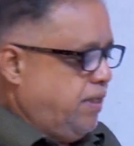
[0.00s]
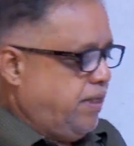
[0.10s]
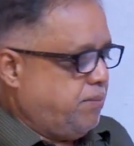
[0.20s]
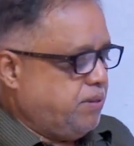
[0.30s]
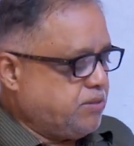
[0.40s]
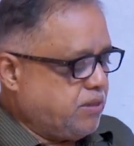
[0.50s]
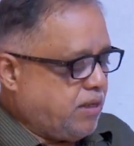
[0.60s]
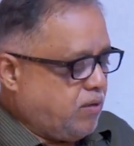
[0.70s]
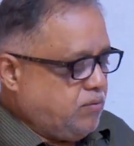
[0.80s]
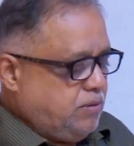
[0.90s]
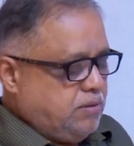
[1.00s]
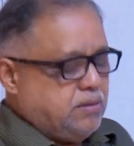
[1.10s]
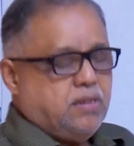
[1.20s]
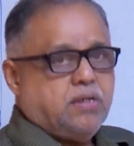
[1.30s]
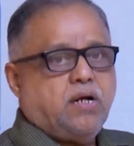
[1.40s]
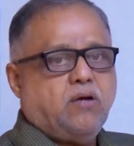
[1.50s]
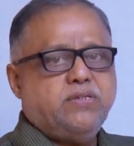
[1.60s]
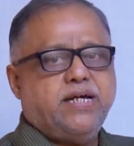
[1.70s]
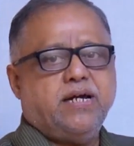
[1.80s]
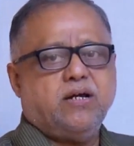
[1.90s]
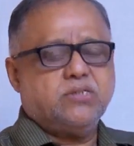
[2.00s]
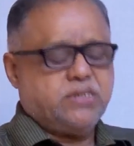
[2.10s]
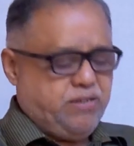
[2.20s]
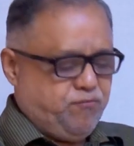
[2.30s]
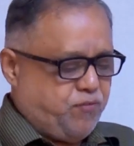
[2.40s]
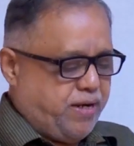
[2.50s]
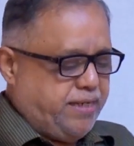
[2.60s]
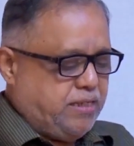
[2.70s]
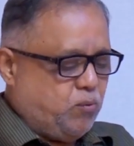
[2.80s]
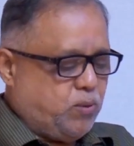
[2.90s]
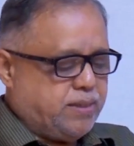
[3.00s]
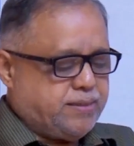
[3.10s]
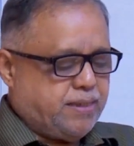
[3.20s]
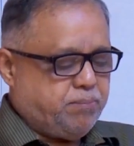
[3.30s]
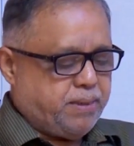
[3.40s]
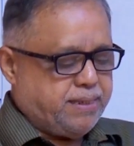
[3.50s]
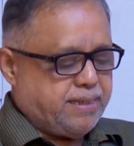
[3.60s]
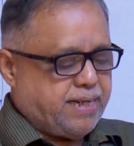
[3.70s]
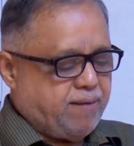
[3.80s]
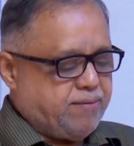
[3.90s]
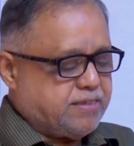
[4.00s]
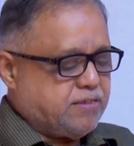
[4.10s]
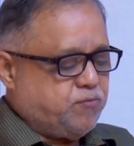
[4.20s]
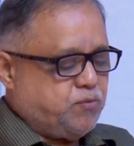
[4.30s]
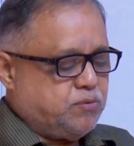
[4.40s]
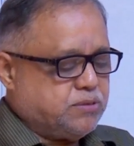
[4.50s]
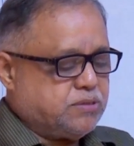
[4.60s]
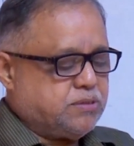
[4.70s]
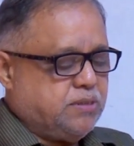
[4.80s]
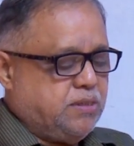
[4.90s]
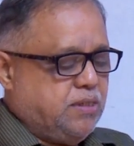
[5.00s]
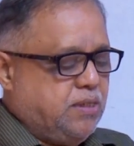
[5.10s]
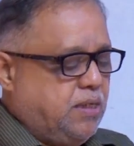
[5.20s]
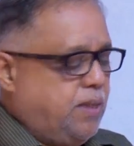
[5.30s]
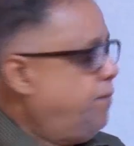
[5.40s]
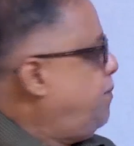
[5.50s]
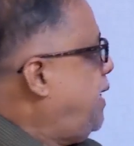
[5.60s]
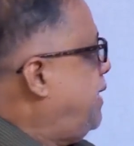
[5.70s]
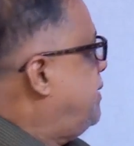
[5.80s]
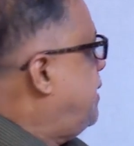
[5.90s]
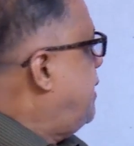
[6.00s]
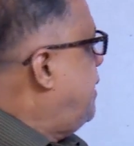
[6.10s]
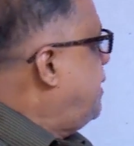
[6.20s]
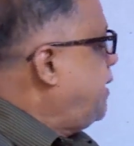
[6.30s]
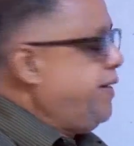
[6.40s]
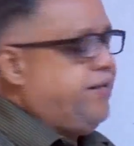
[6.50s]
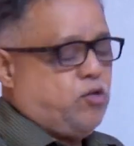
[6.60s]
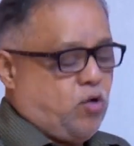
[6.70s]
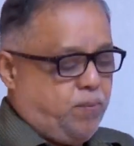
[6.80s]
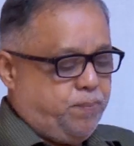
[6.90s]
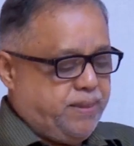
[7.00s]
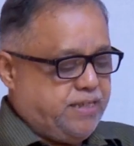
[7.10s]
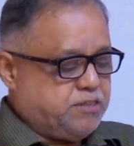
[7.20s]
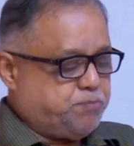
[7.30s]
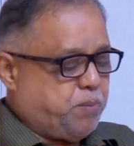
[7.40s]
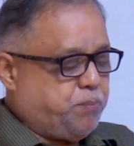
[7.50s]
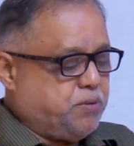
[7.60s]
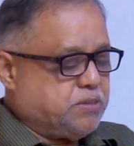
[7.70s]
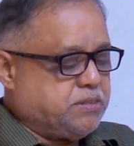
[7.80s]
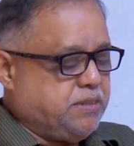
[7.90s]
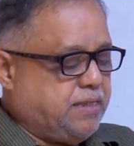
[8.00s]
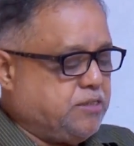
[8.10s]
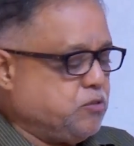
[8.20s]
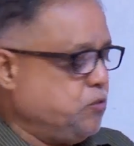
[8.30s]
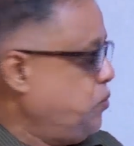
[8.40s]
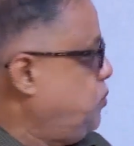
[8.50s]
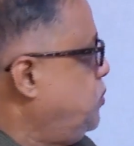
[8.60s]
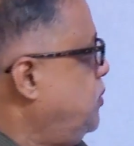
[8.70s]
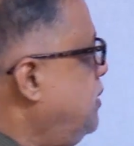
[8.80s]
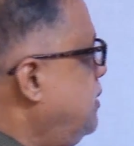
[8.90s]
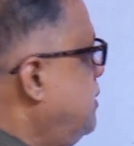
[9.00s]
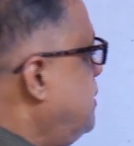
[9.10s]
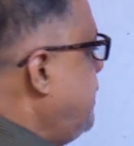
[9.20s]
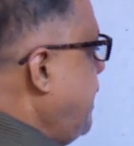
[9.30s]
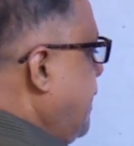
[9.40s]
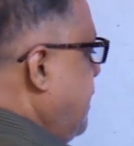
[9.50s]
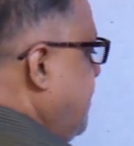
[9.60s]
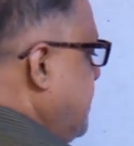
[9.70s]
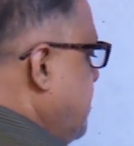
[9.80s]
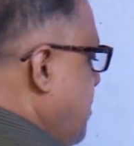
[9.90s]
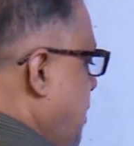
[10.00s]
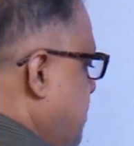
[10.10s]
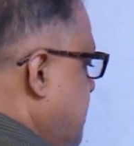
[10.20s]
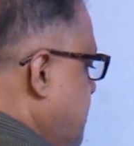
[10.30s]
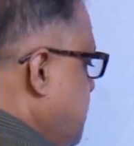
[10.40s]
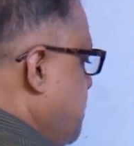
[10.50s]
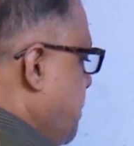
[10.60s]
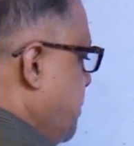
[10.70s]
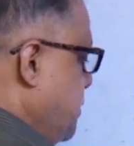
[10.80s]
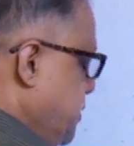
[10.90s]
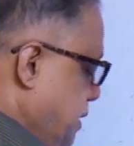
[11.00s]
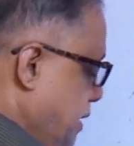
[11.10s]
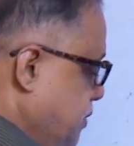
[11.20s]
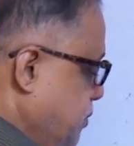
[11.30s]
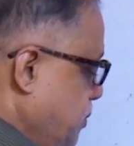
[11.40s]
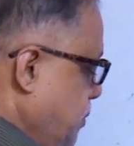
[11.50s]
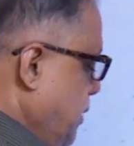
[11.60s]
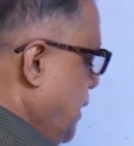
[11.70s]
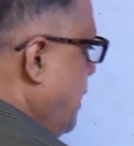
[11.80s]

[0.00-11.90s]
above the ground. Now they are asking find the work done by the gravitational force by the raindrop is proportional to. They are giving some options, proportional to